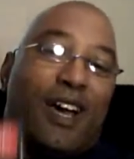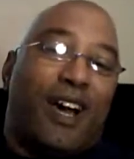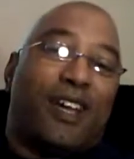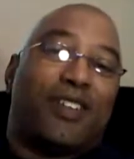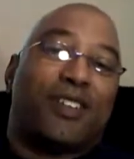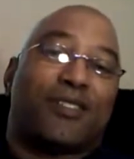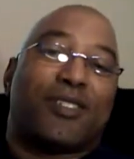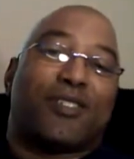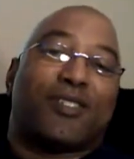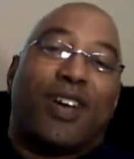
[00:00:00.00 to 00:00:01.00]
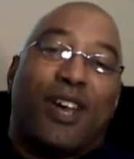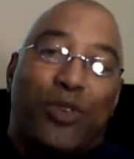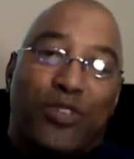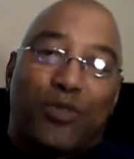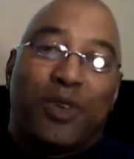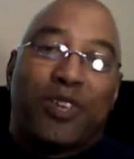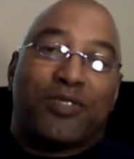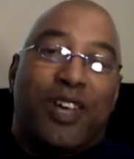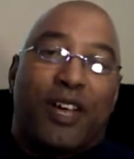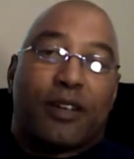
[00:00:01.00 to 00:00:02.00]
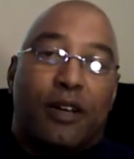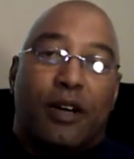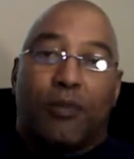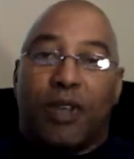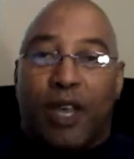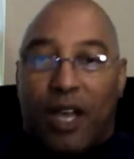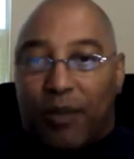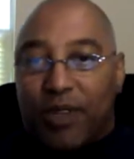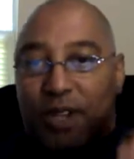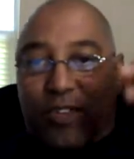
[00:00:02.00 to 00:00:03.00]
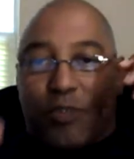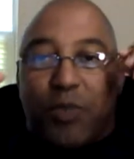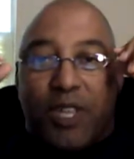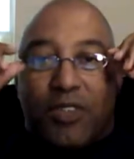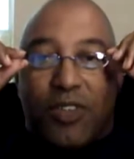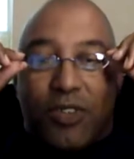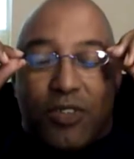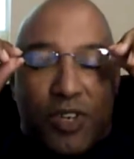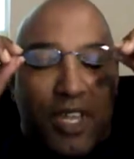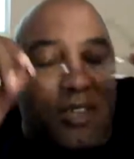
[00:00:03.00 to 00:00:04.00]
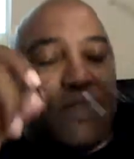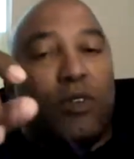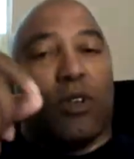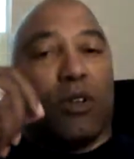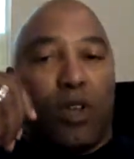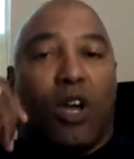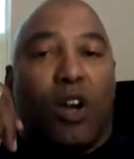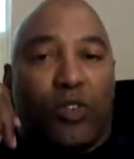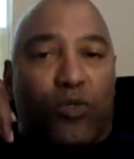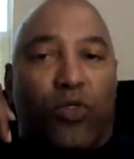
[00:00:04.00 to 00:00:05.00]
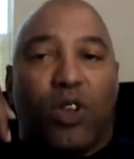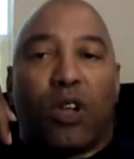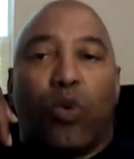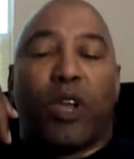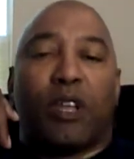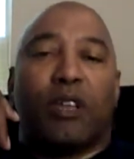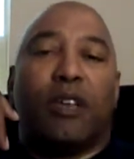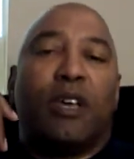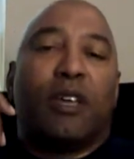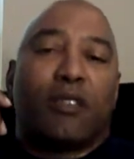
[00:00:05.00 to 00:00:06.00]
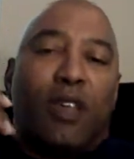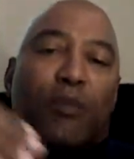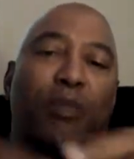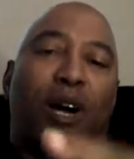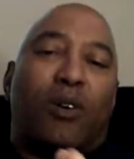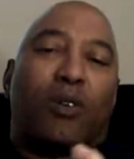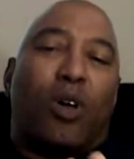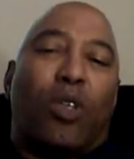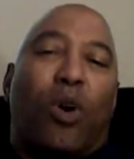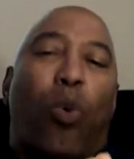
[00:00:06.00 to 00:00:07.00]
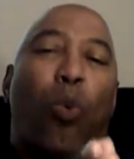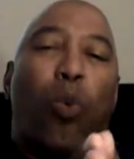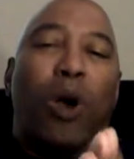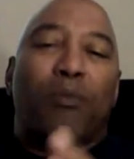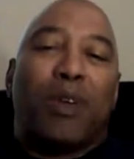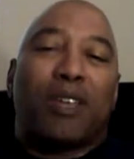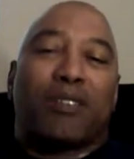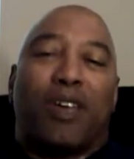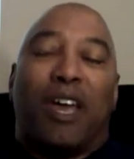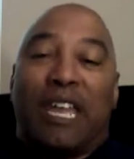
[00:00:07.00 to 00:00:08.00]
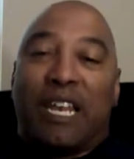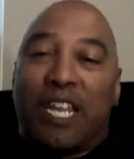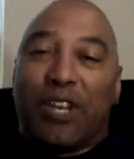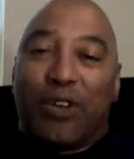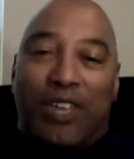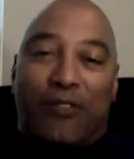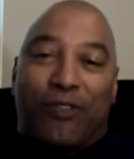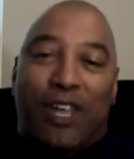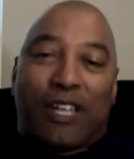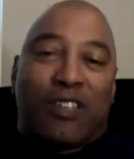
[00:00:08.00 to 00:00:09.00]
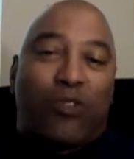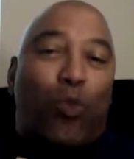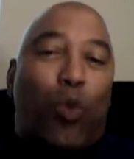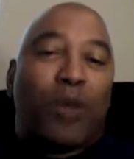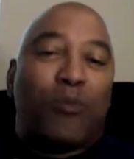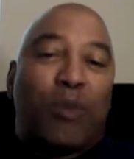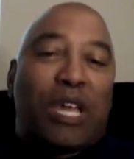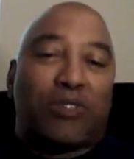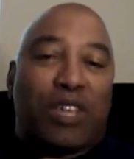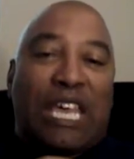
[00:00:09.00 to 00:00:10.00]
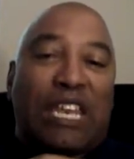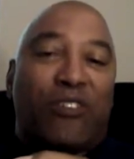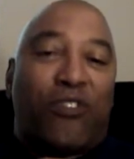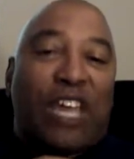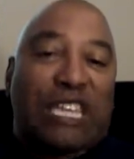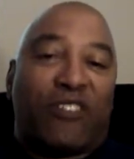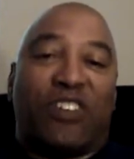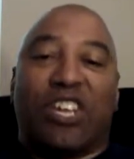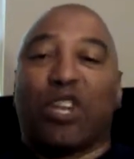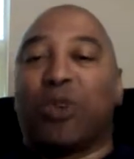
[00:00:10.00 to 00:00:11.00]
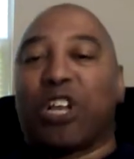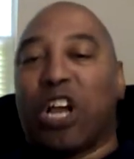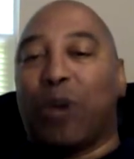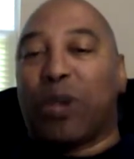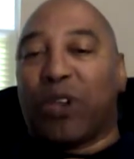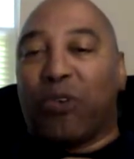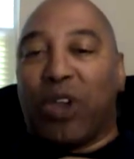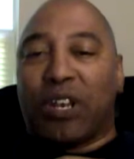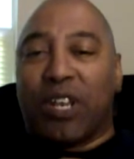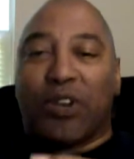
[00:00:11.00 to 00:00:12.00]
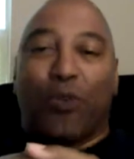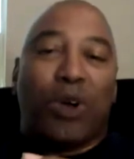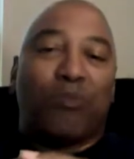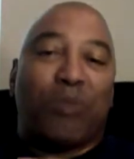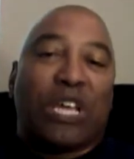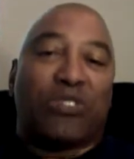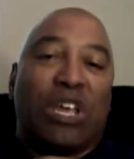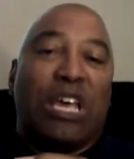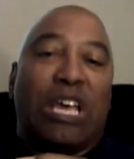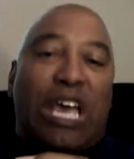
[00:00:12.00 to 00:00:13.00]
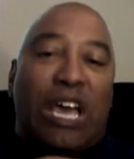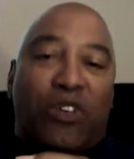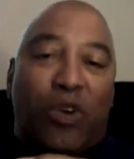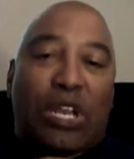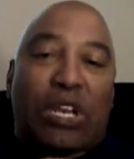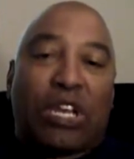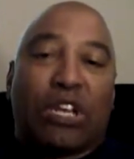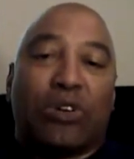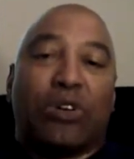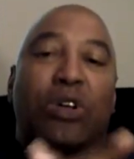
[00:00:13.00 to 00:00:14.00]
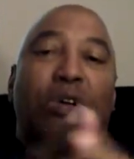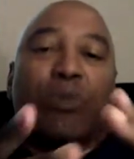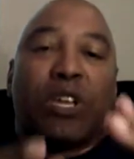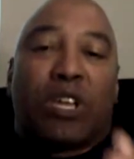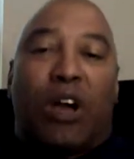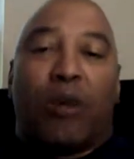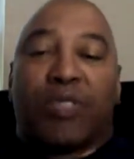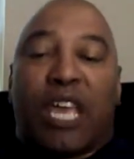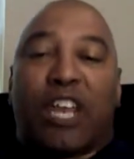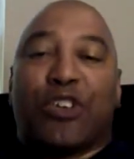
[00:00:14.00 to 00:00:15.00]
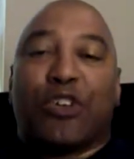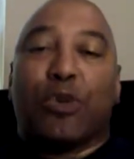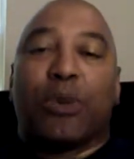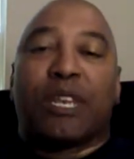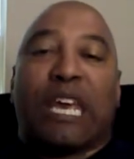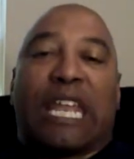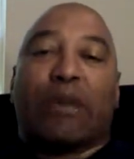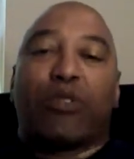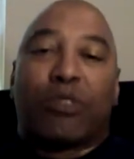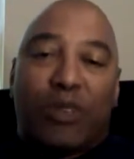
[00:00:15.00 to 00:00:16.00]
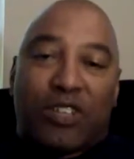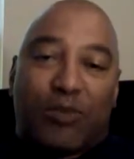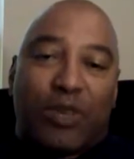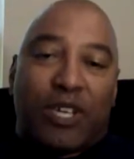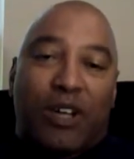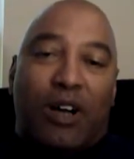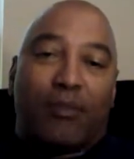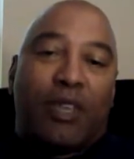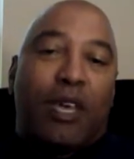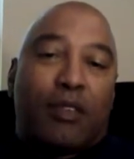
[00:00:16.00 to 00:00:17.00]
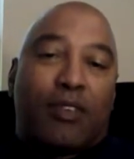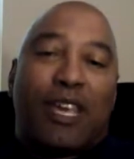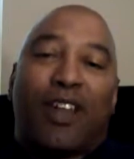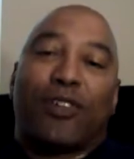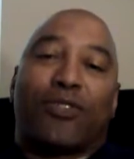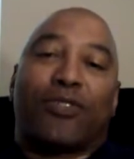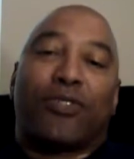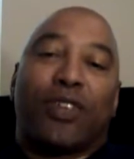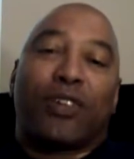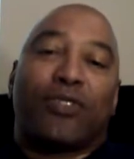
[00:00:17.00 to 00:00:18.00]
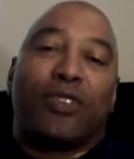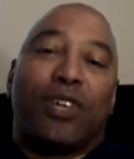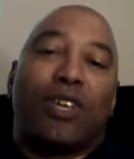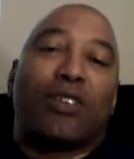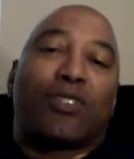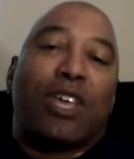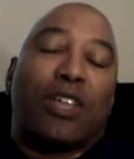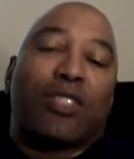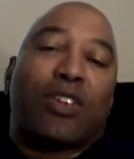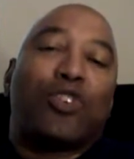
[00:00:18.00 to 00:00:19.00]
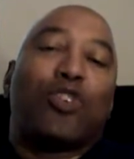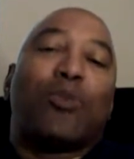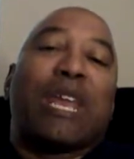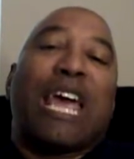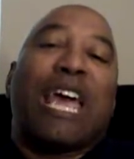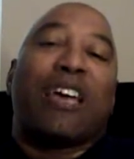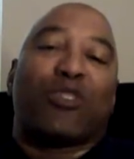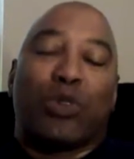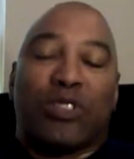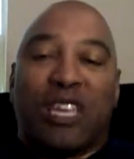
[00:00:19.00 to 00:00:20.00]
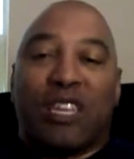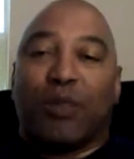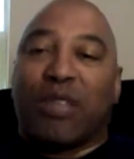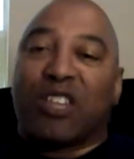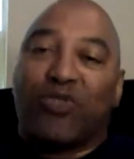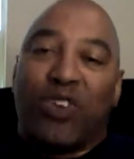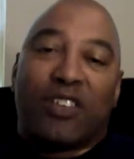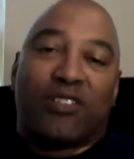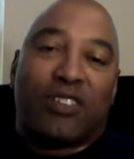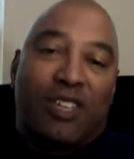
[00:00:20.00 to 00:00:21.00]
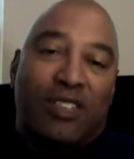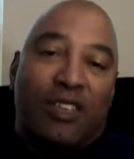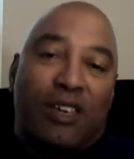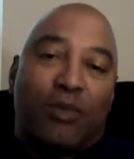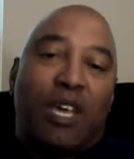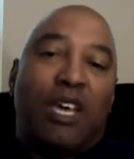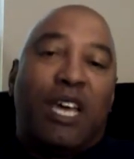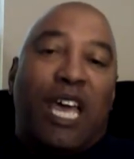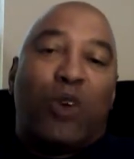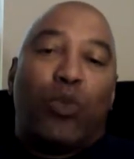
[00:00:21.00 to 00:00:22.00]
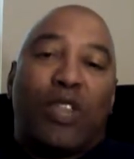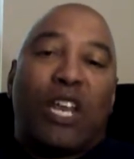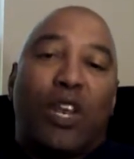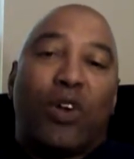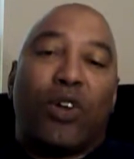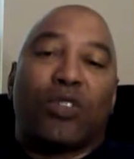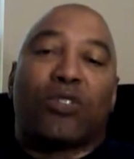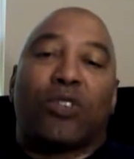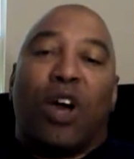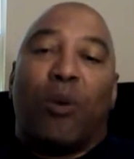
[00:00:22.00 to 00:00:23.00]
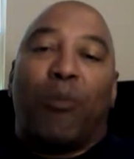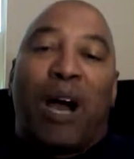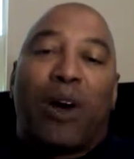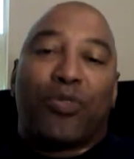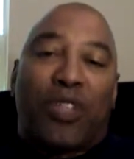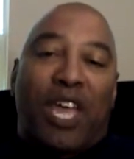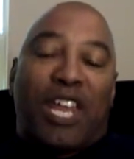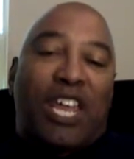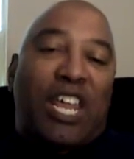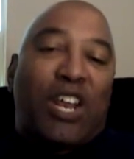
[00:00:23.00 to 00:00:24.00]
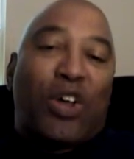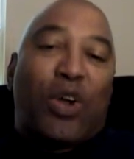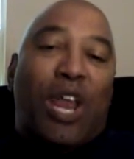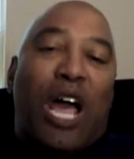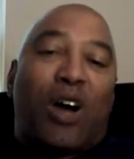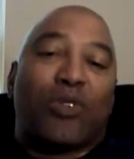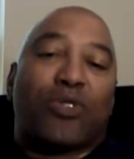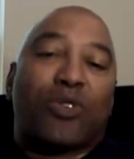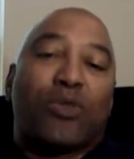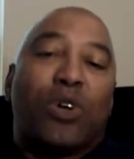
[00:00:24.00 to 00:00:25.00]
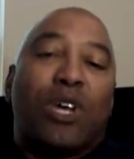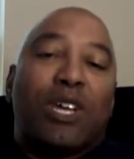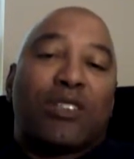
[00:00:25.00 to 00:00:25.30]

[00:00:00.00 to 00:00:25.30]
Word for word: Hi, this is TyreeSpeaks.com. I'm going to speak to you today real quickly about what makes a leader effective. What makes an effective leader become a great leader? What makes a great leader become that human that he was meant to become? See, there are 6 needs that the human has within them, that's vested in them, and when they learn about that and they learn how to